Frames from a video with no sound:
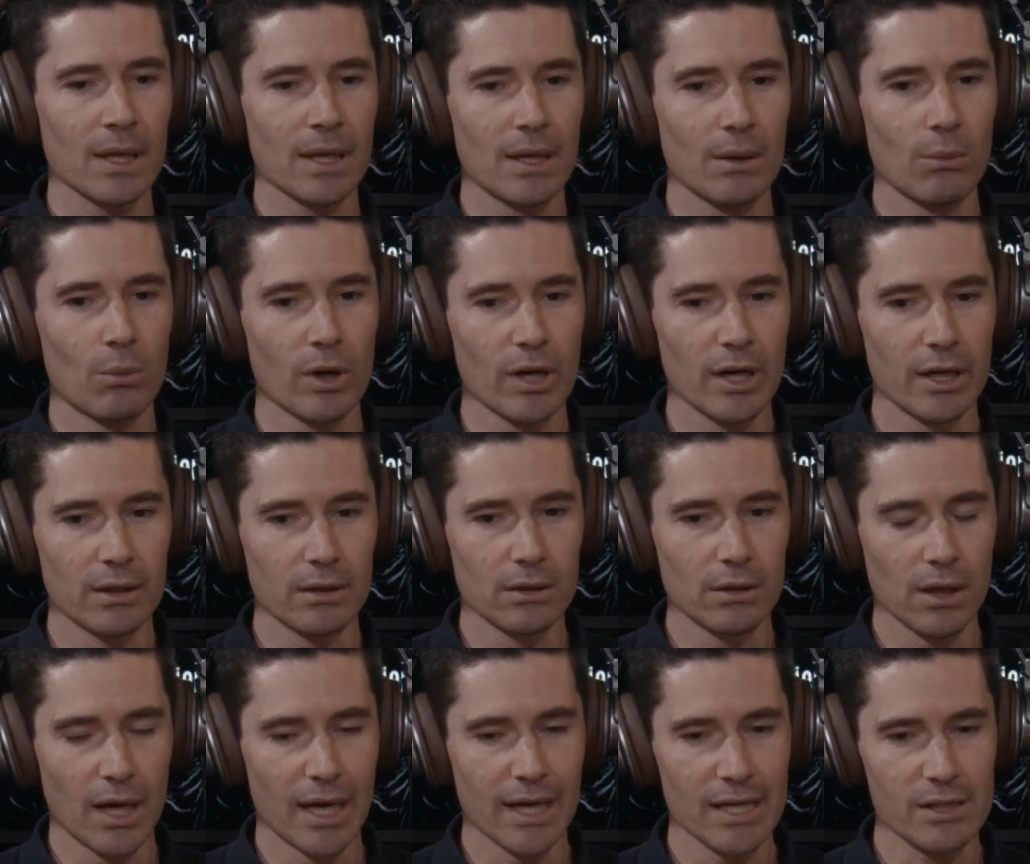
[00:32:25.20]
what
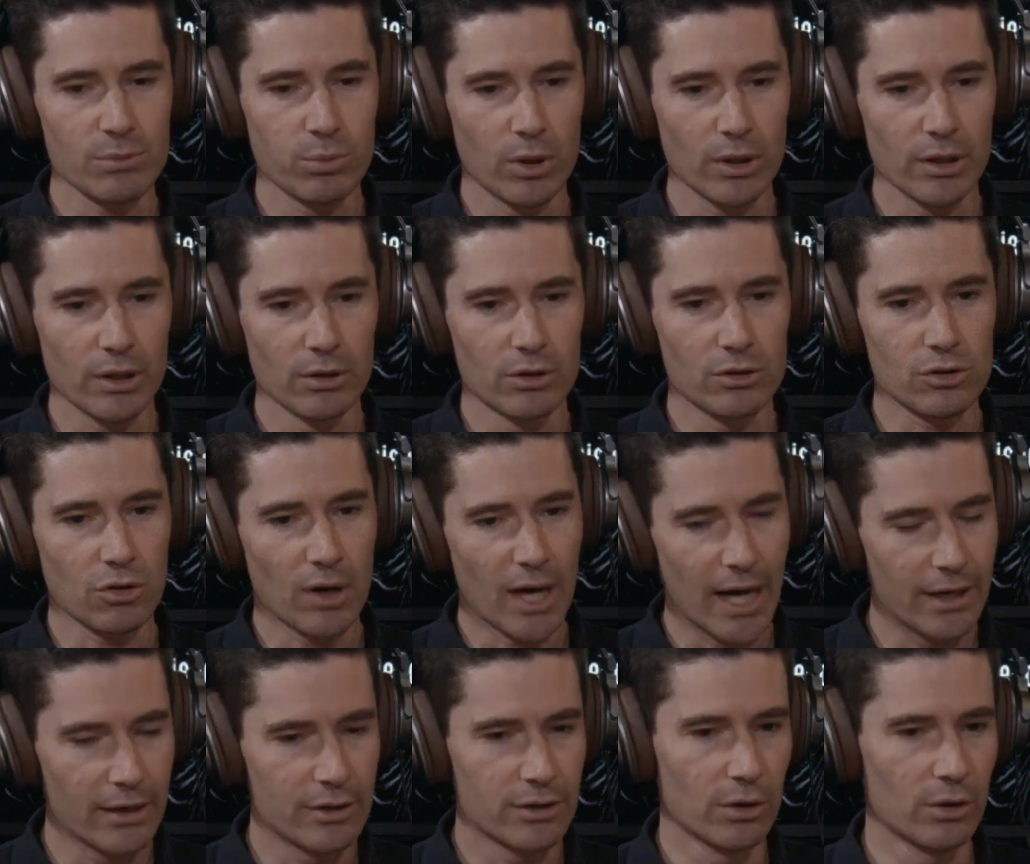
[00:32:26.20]
you try
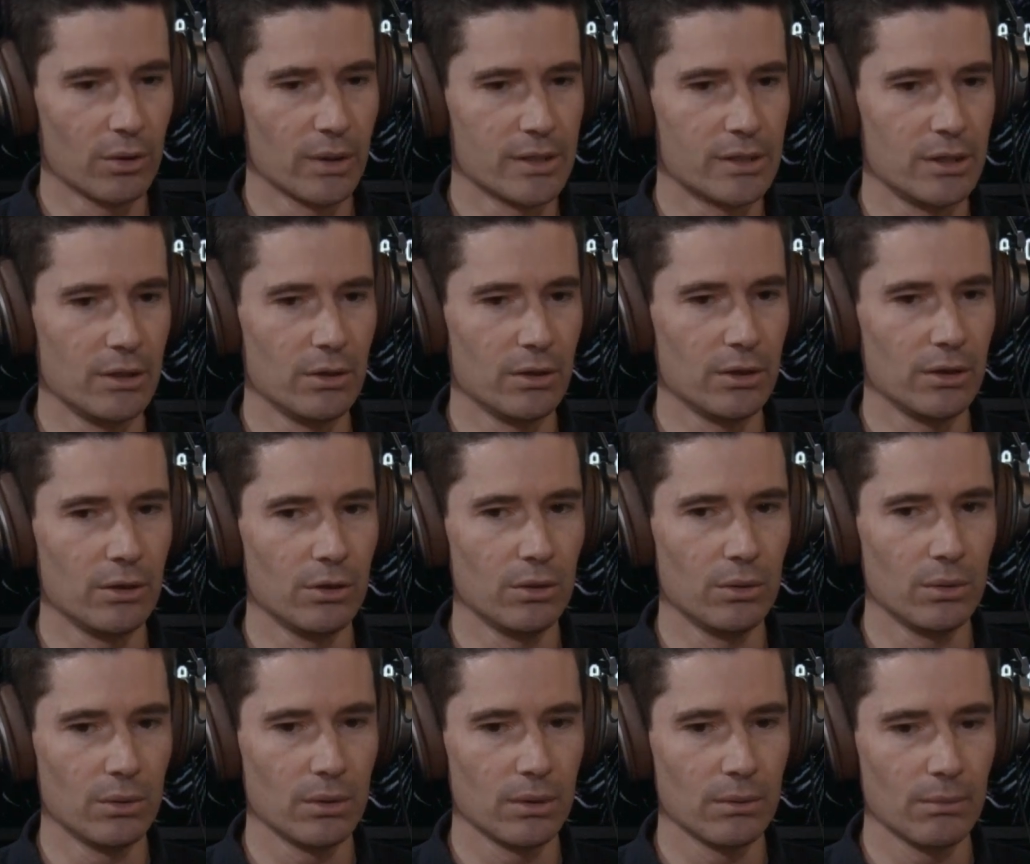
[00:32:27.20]
to do is
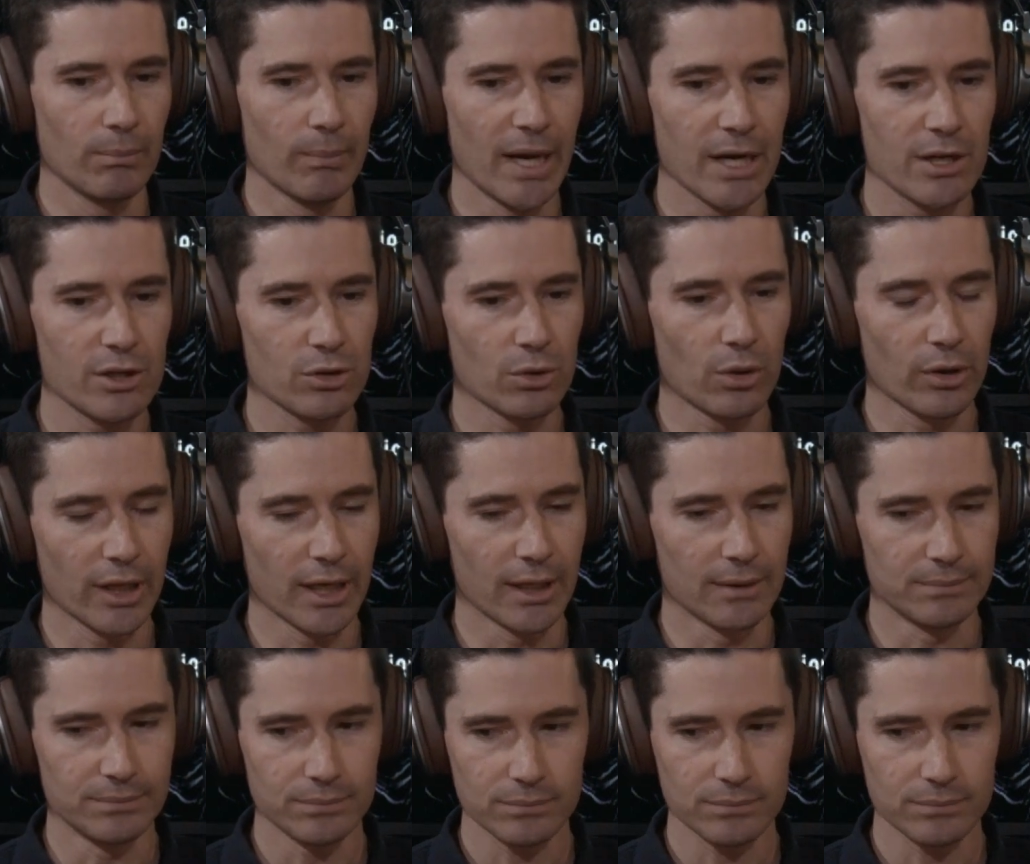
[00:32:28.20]
you make sure that